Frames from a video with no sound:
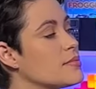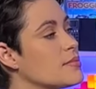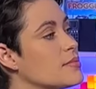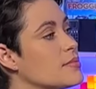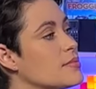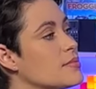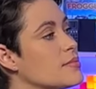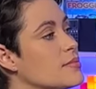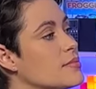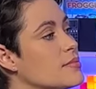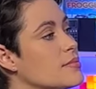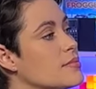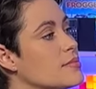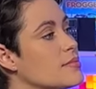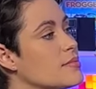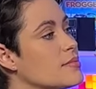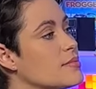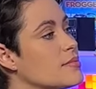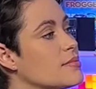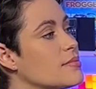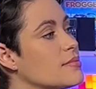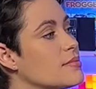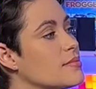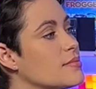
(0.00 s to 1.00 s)

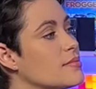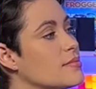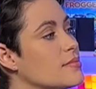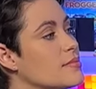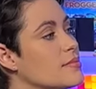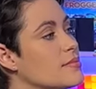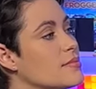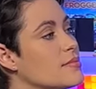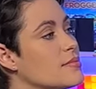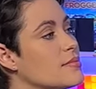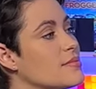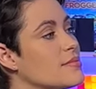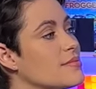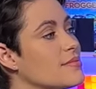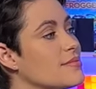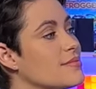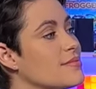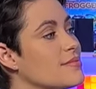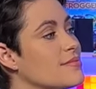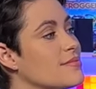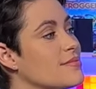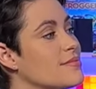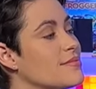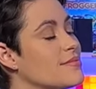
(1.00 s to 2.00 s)

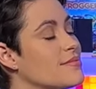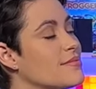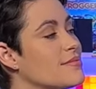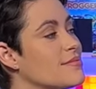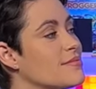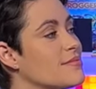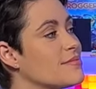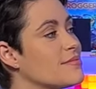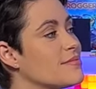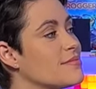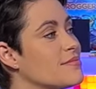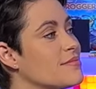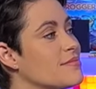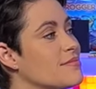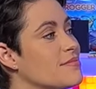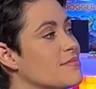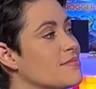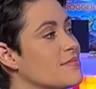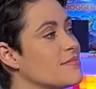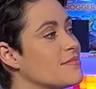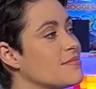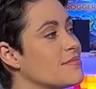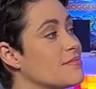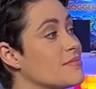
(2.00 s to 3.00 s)

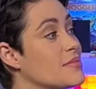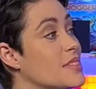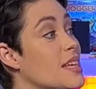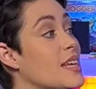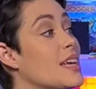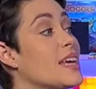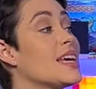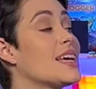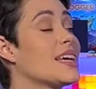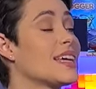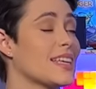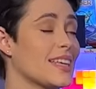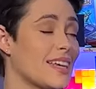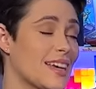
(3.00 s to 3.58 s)
The person shown says nothing.